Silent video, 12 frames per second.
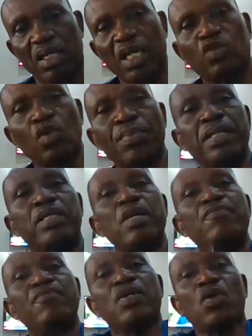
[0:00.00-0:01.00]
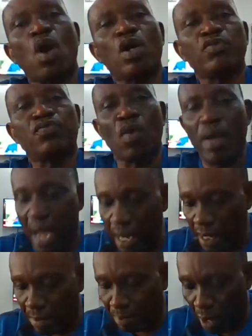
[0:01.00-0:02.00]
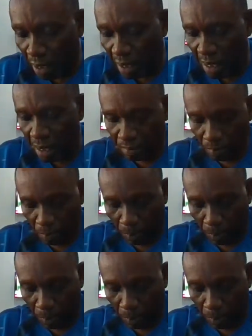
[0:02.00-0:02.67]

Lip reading: It will be difficult for anybody